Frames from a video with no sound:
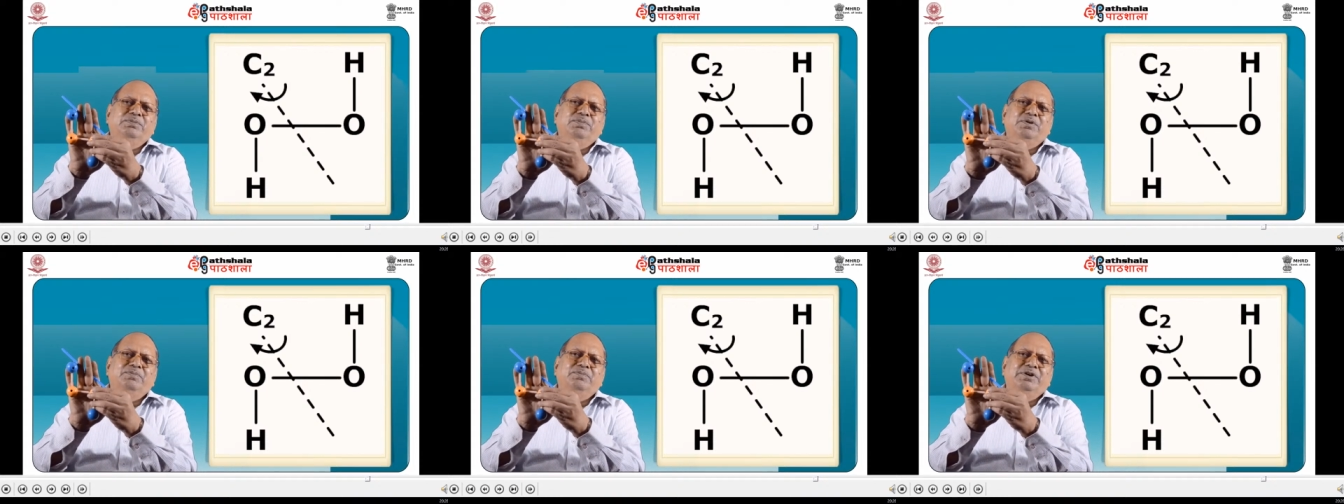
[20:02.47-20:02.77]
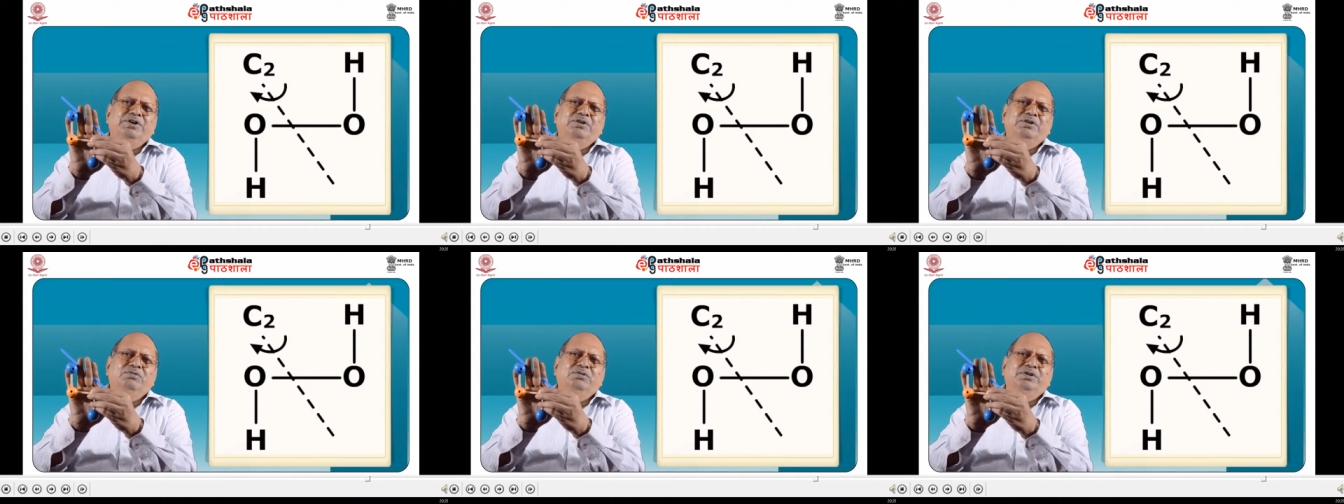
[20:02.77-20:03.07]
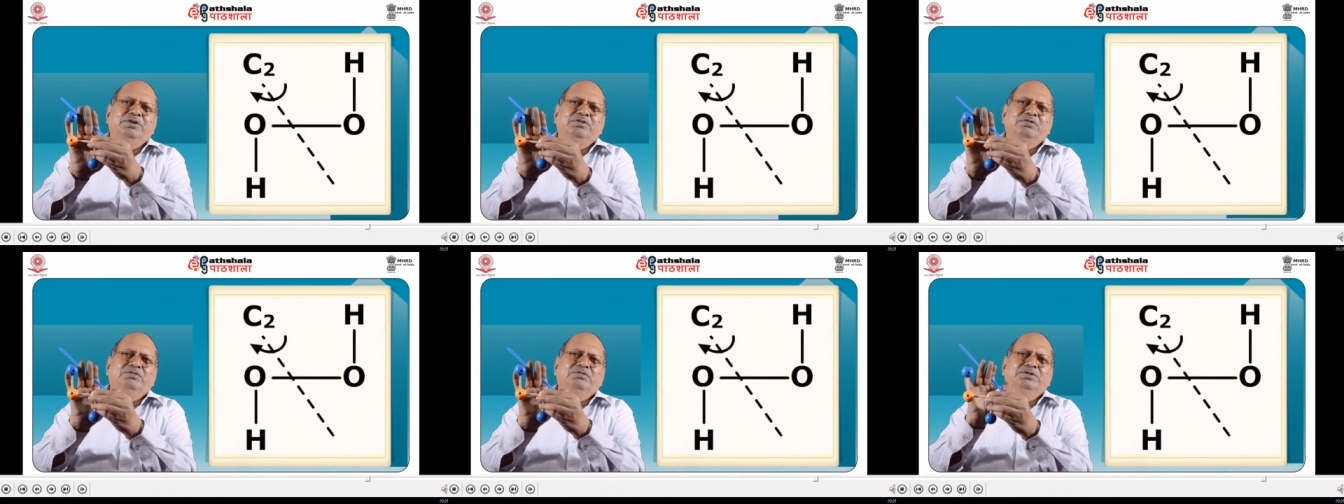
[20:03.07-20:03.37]

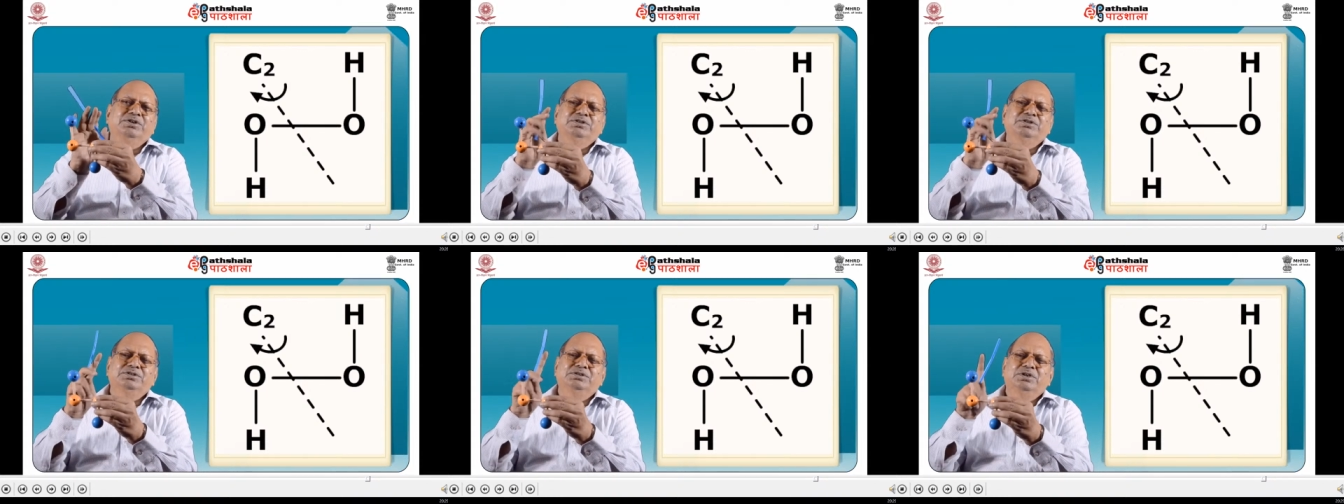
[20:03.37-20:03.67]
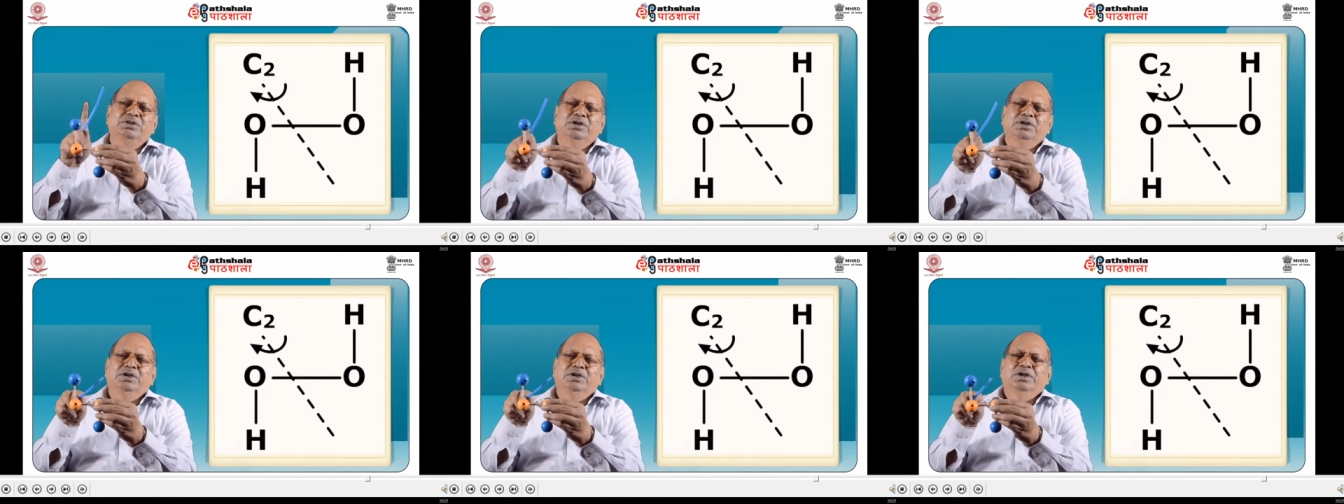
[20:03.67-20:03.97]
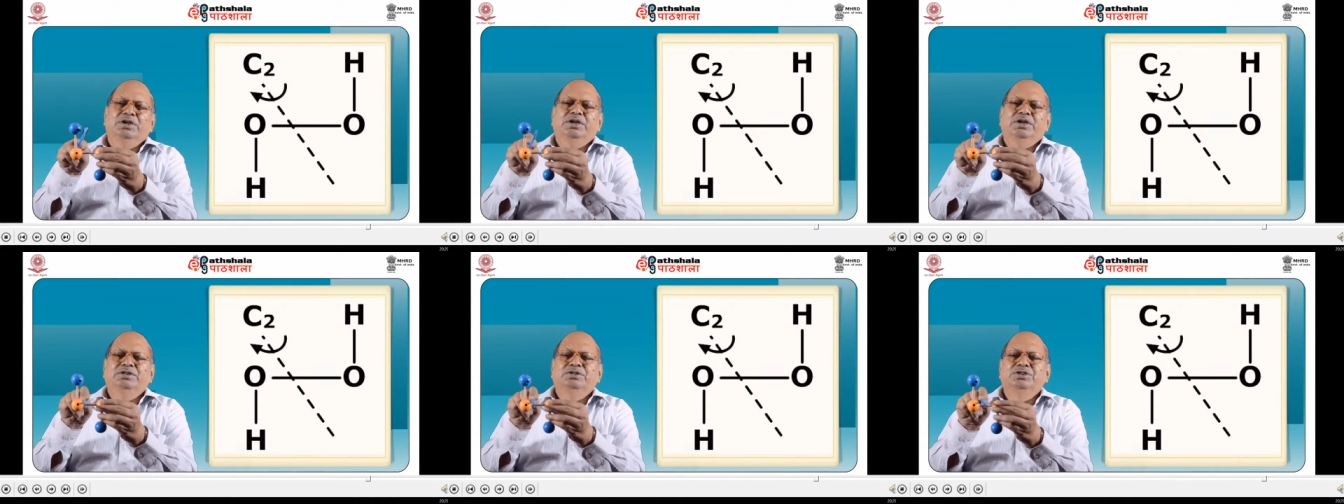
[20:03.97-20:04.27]
perpendicular to this
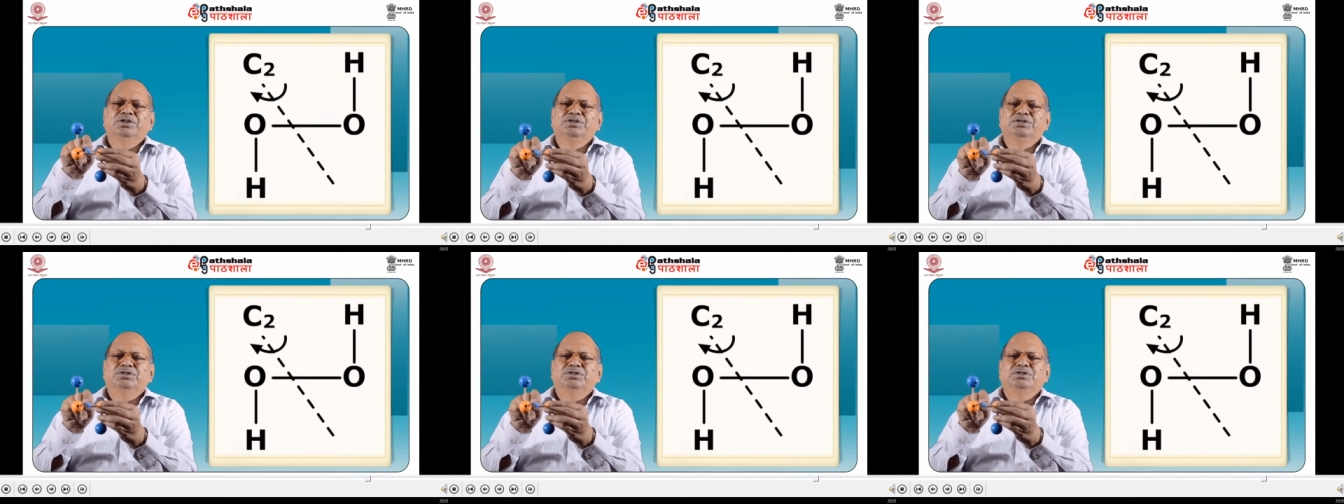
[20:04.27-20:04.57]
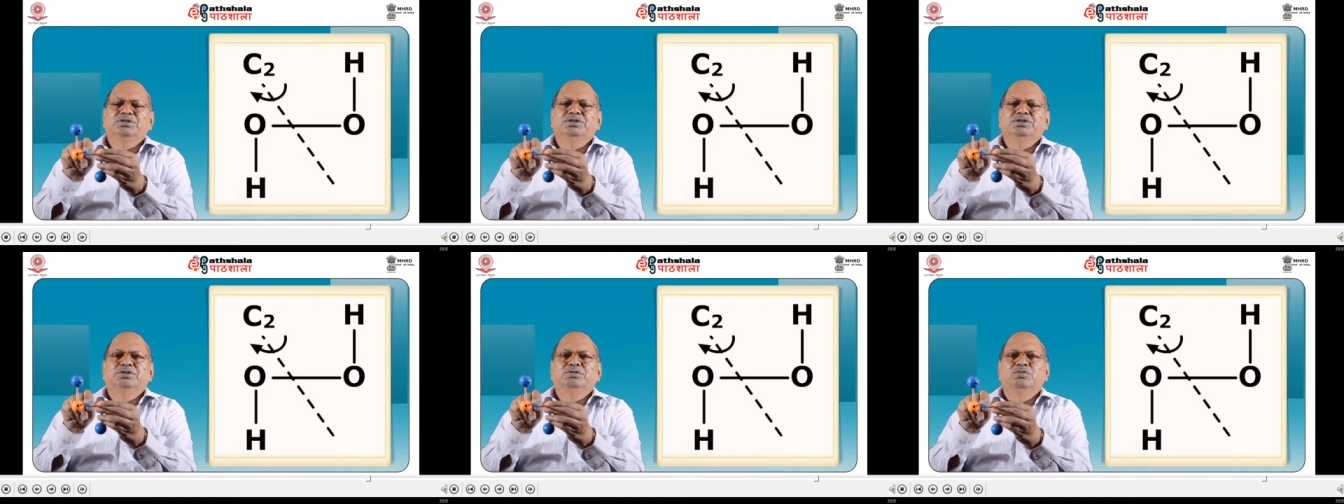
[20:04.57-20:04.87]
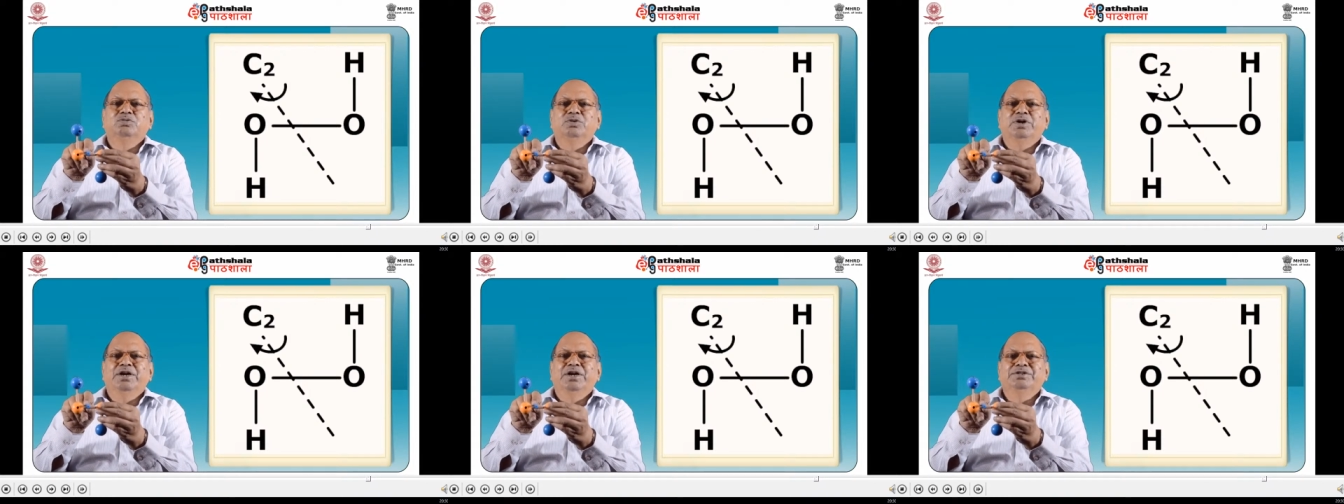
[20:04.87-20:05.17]
and this
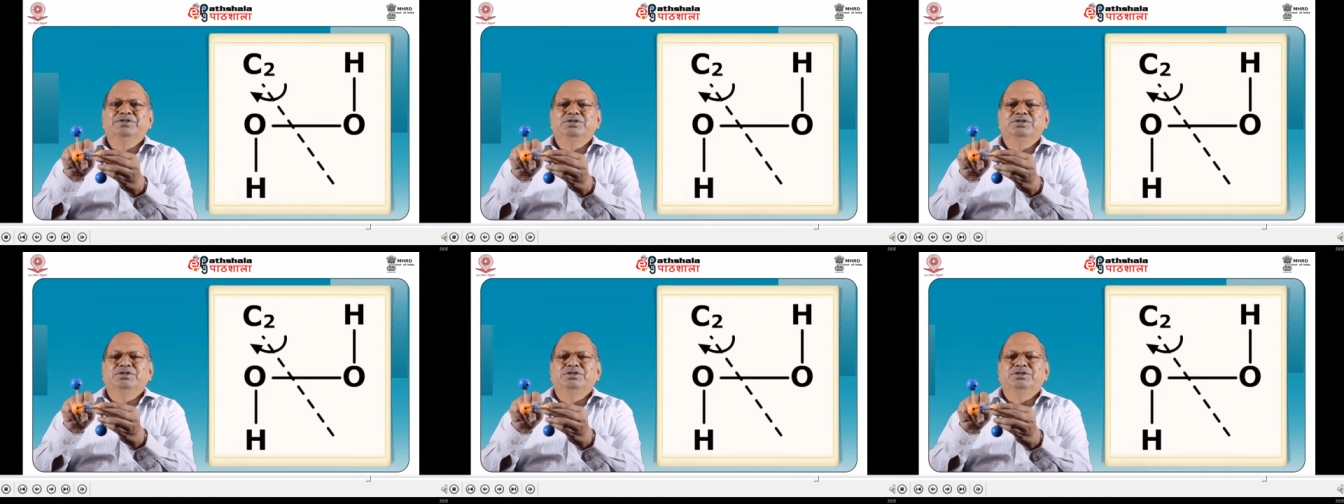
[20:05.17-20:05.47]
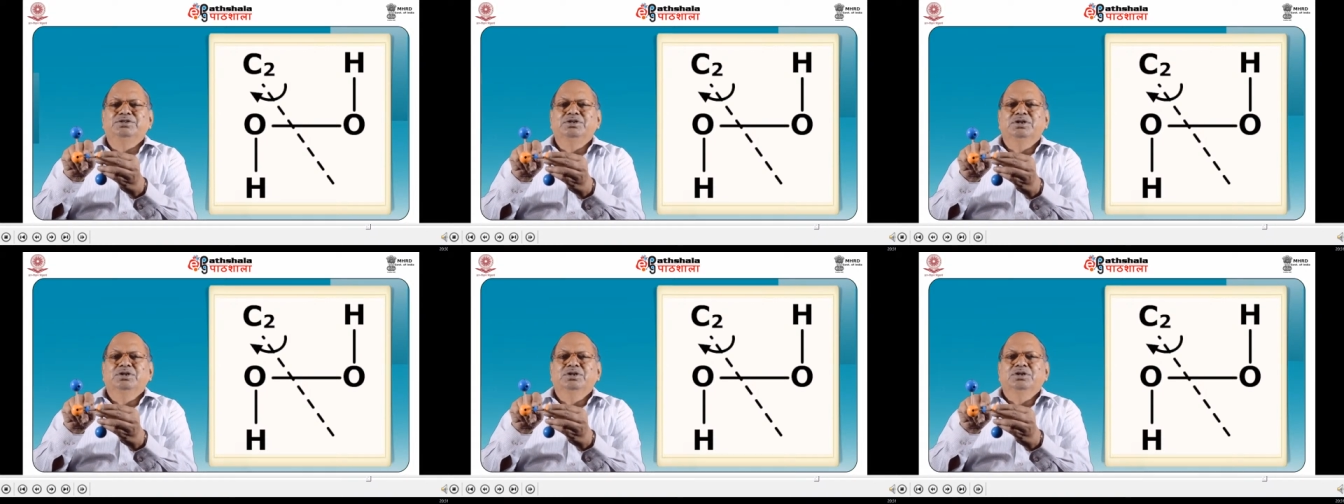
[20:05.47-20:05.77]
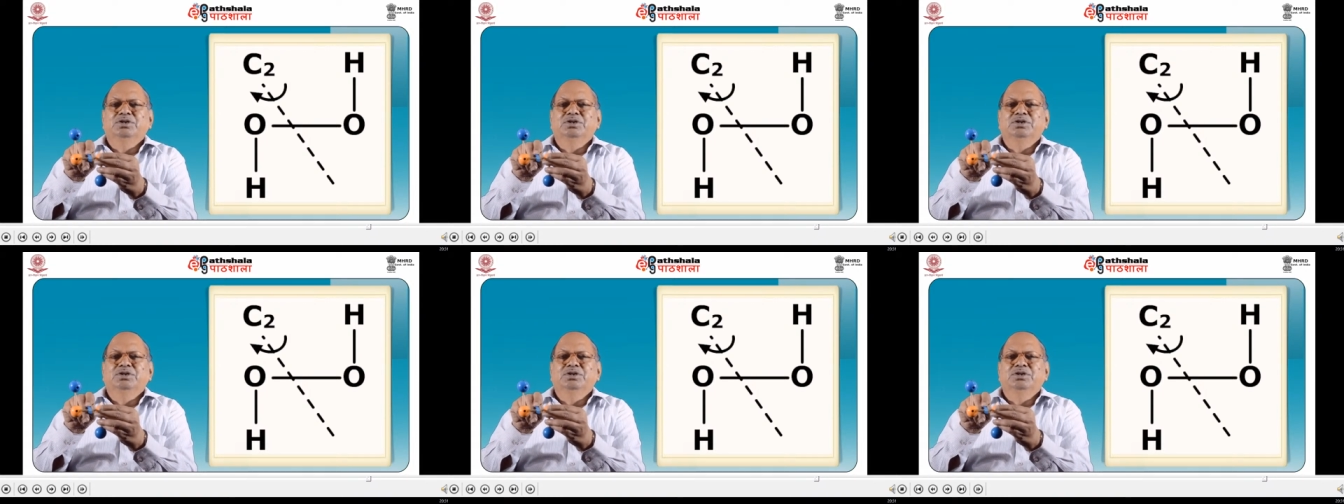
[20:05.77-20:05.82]
C2 axis.